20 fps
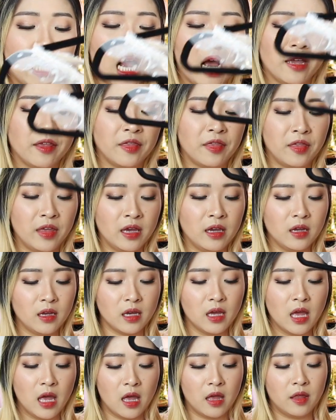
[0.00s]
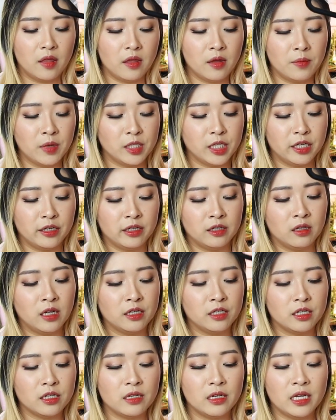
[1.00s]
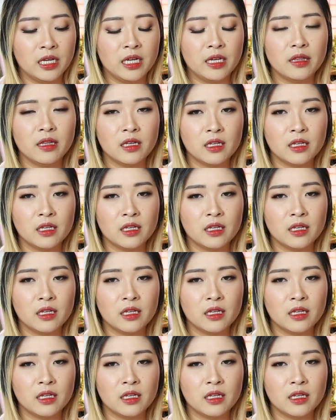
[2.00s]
I think the material underneath